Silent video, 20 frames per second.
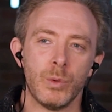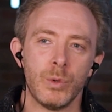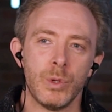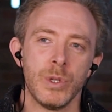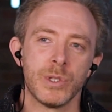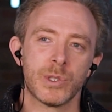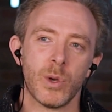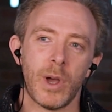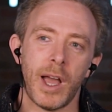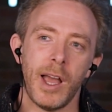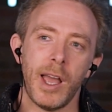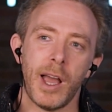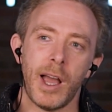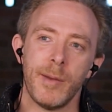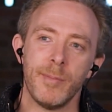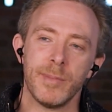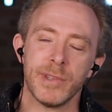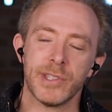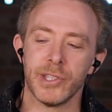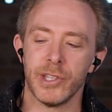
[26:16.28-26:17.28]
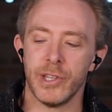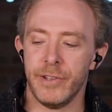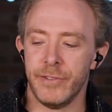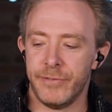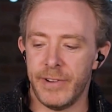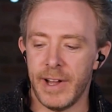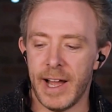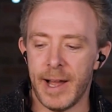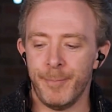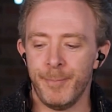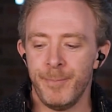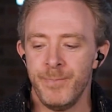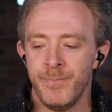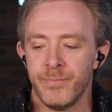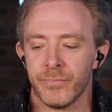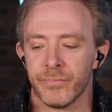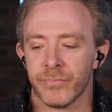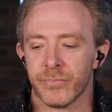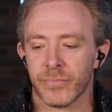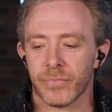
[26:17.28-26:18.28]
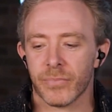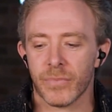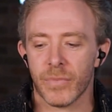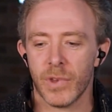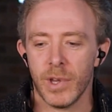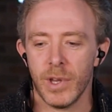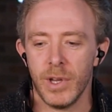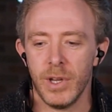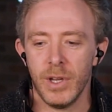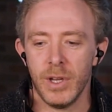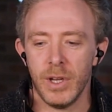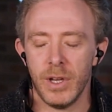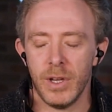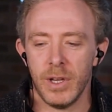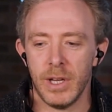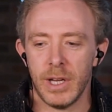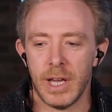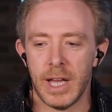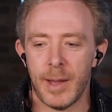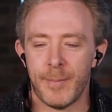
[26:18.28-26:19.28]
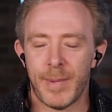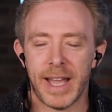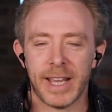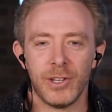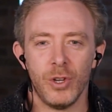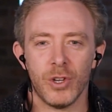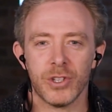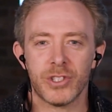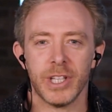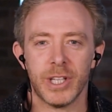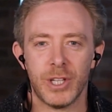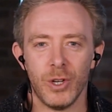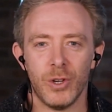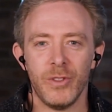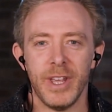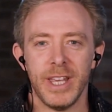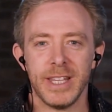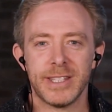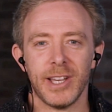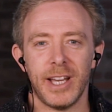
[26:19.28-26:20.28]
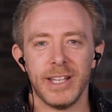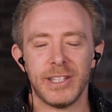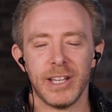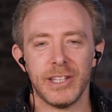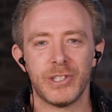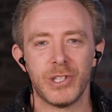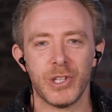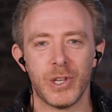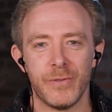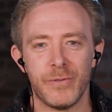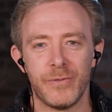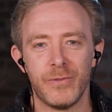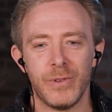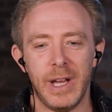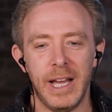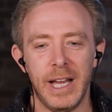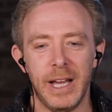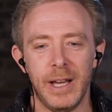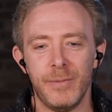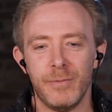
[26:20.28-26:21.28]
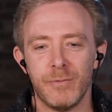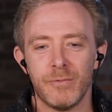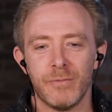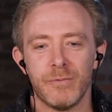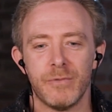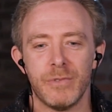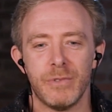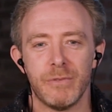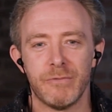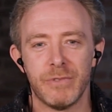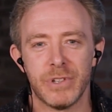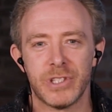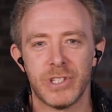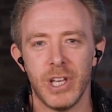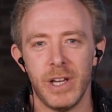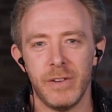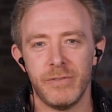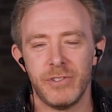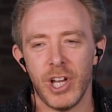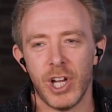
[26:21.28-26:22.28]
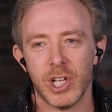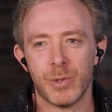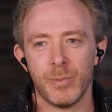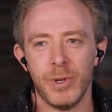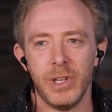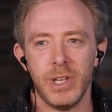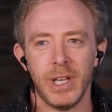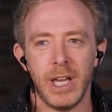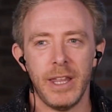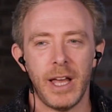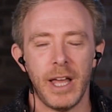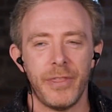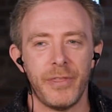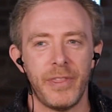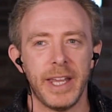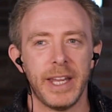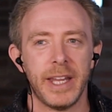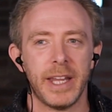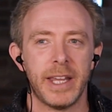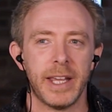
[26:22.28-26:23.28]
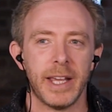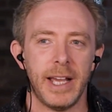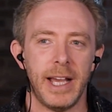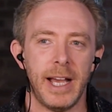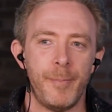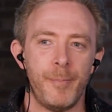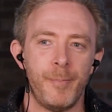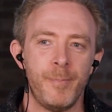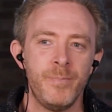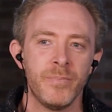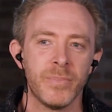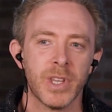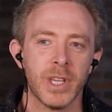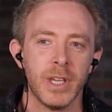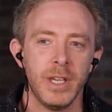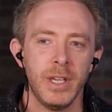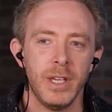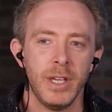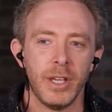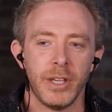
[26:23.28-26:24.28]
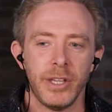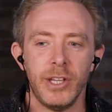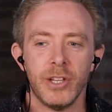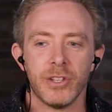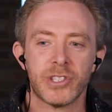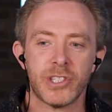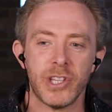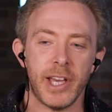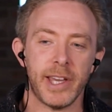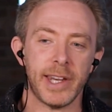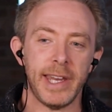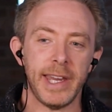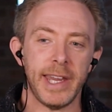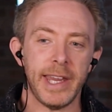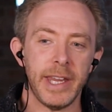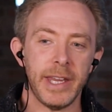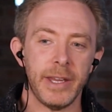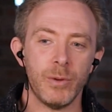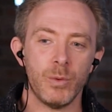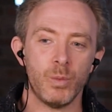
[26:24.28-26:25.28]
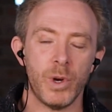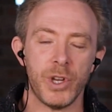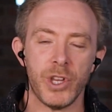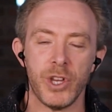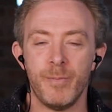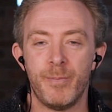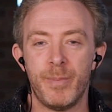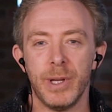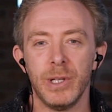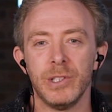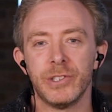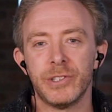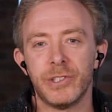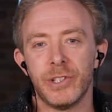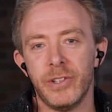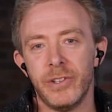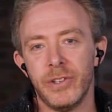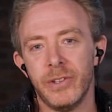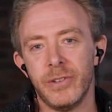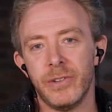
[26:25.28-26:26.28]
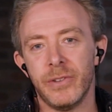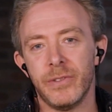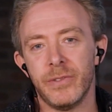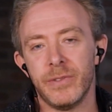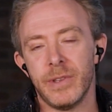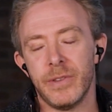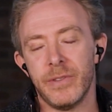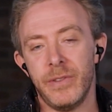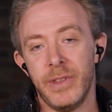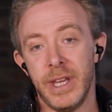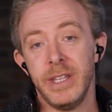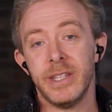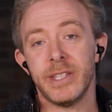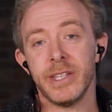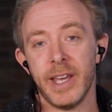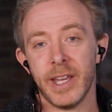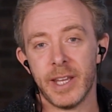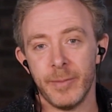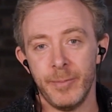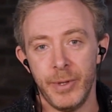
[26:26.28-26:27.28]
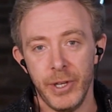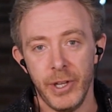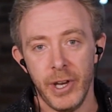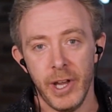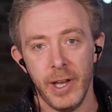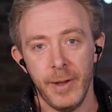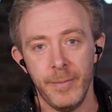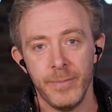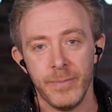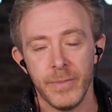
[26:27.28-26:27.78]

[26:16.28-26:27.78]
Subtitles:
so I'm sort of, I'm agnostic on this. I sort of reserve judgment. I think, certainly when you build on the internet computer,